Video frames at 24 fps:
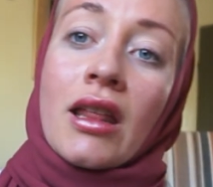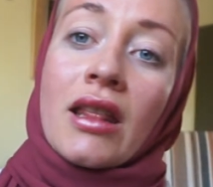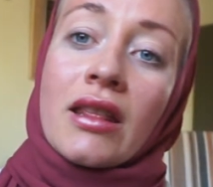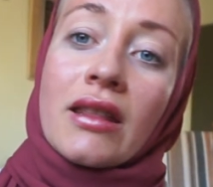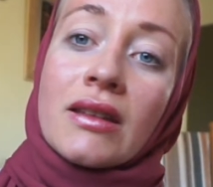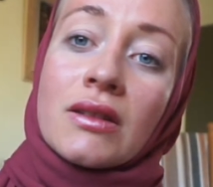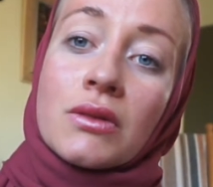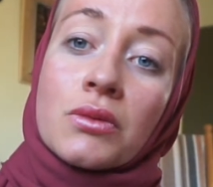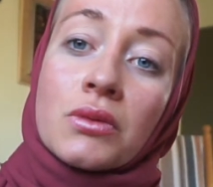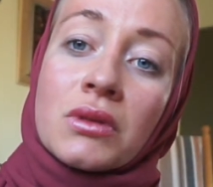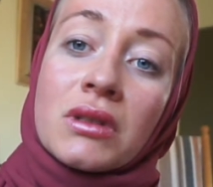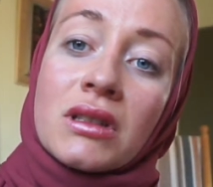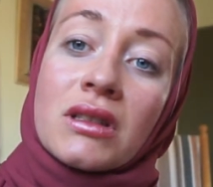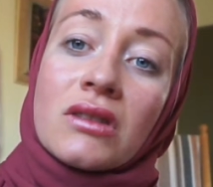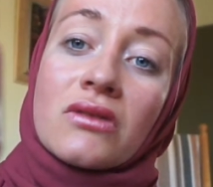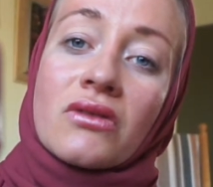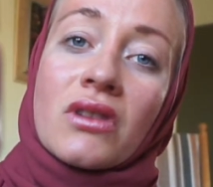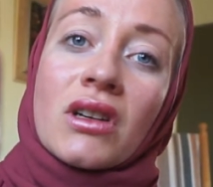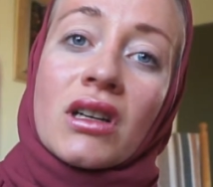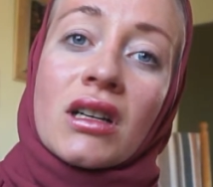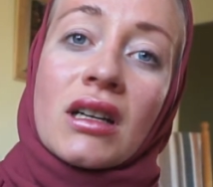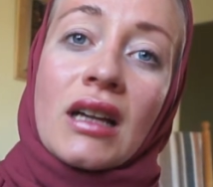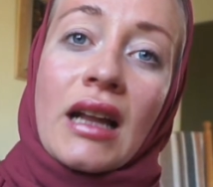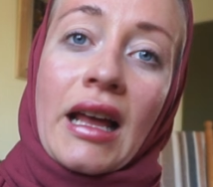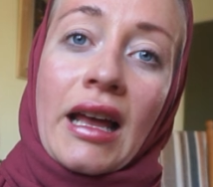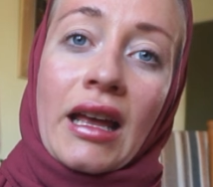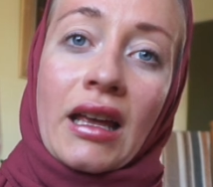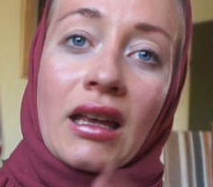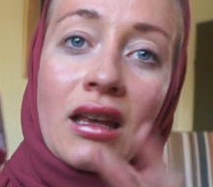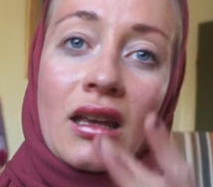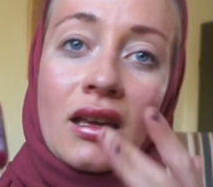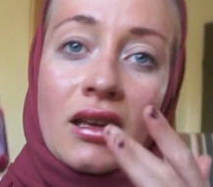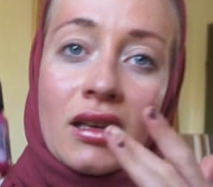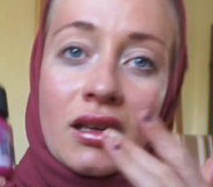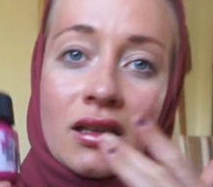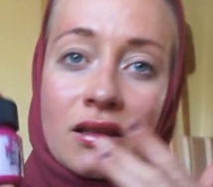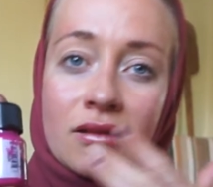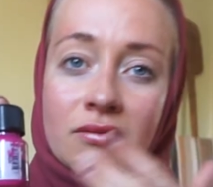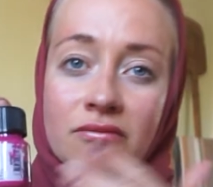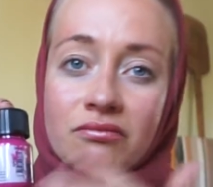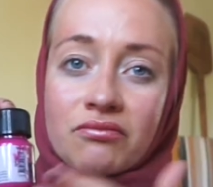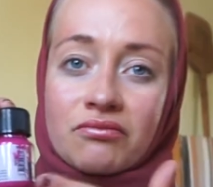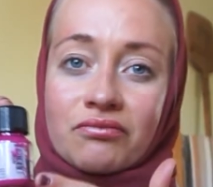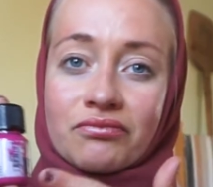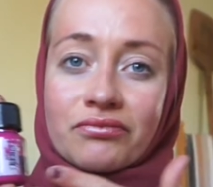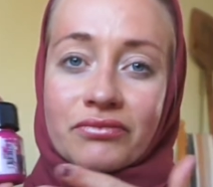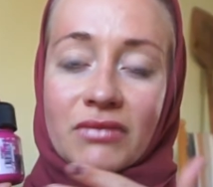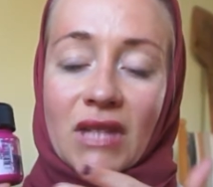This one is very like,
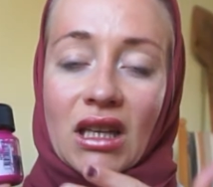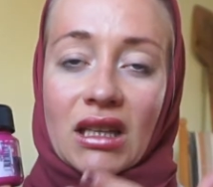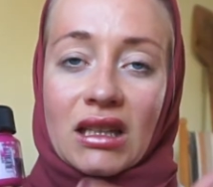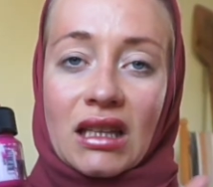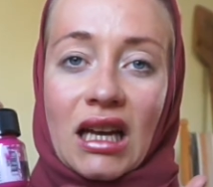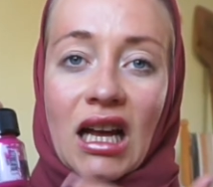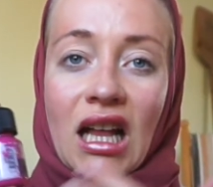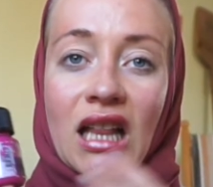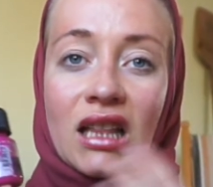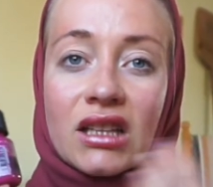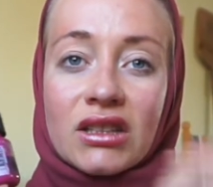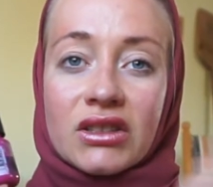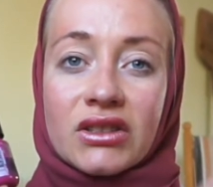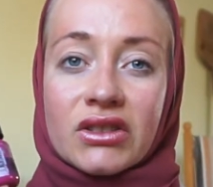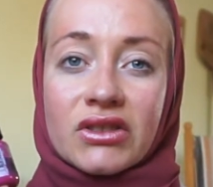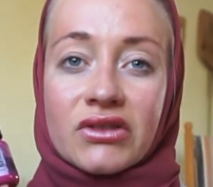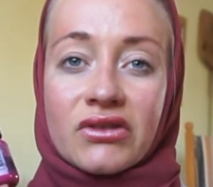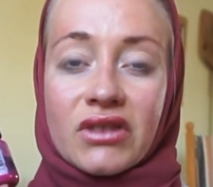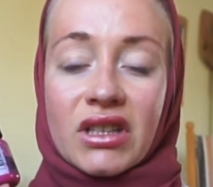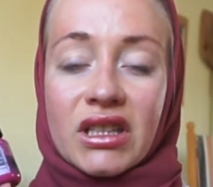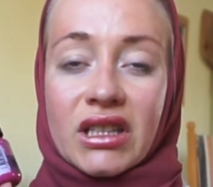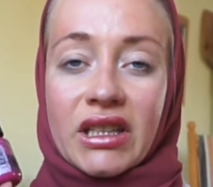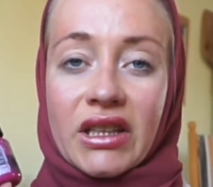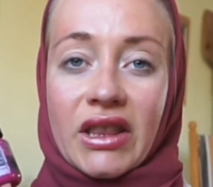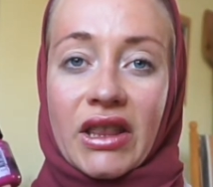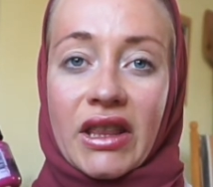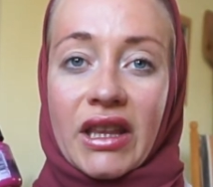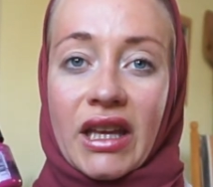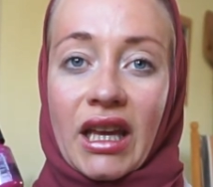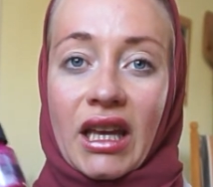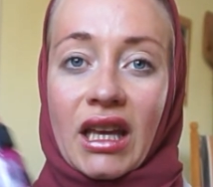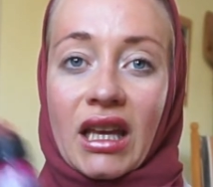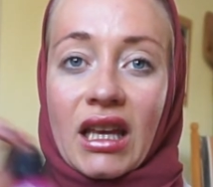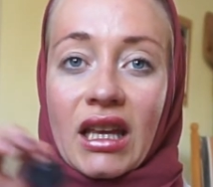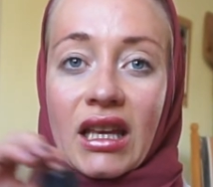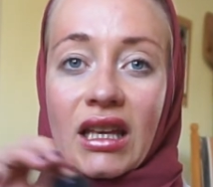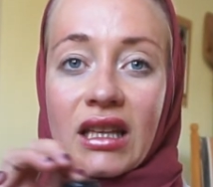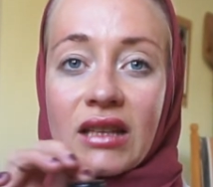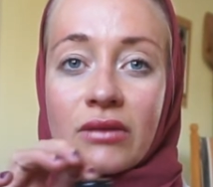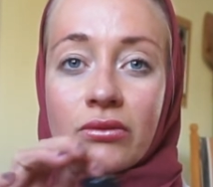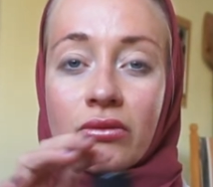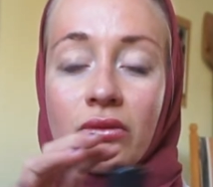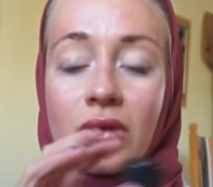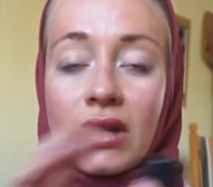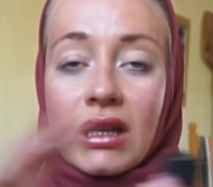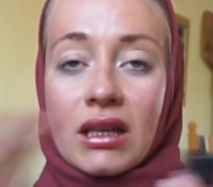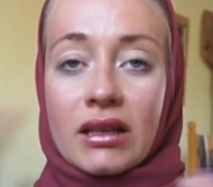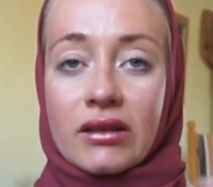the color is very thick, it
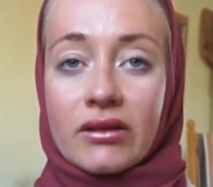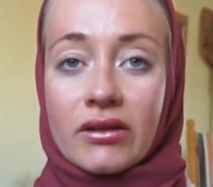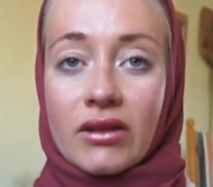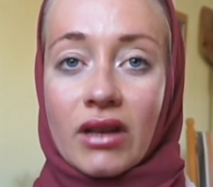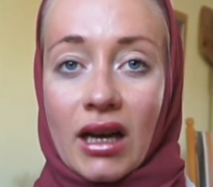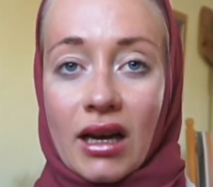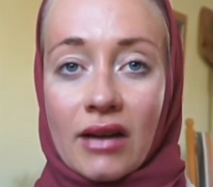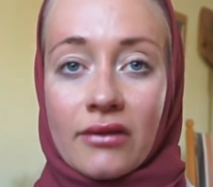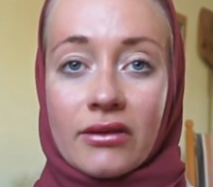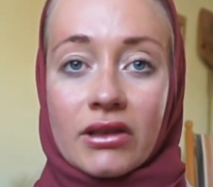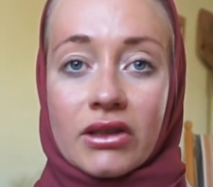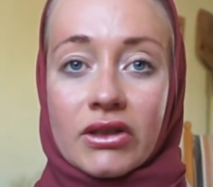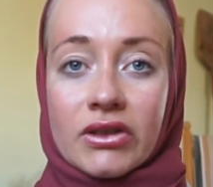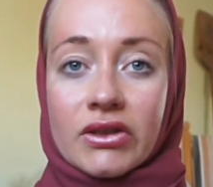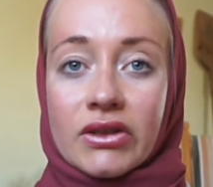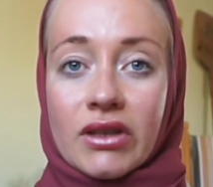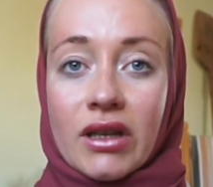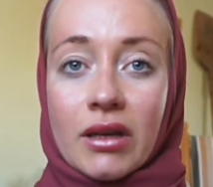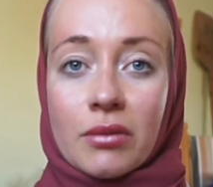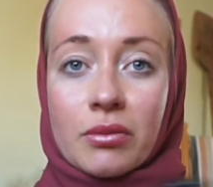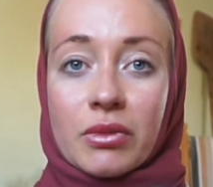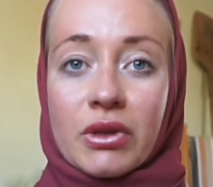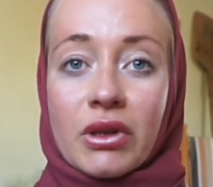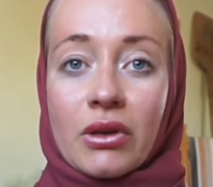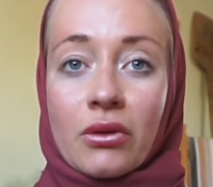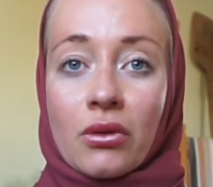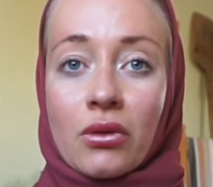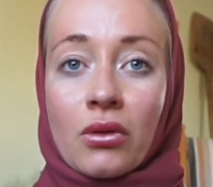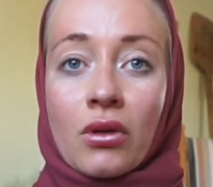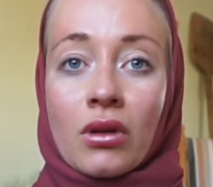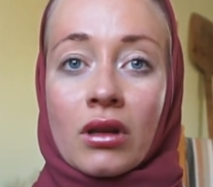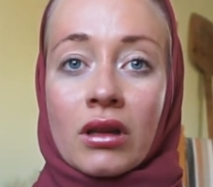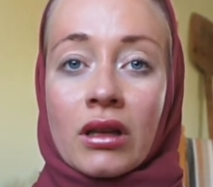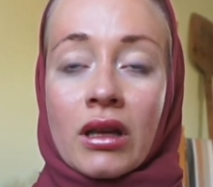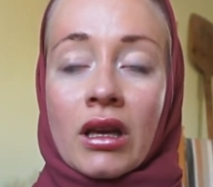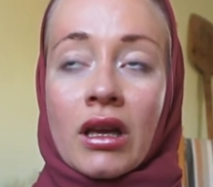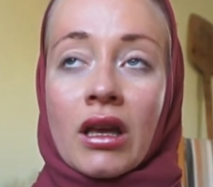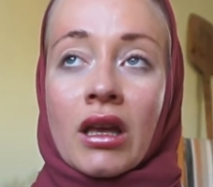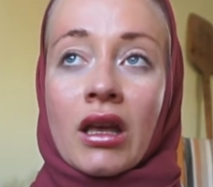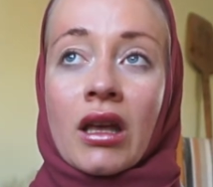really covers up the whole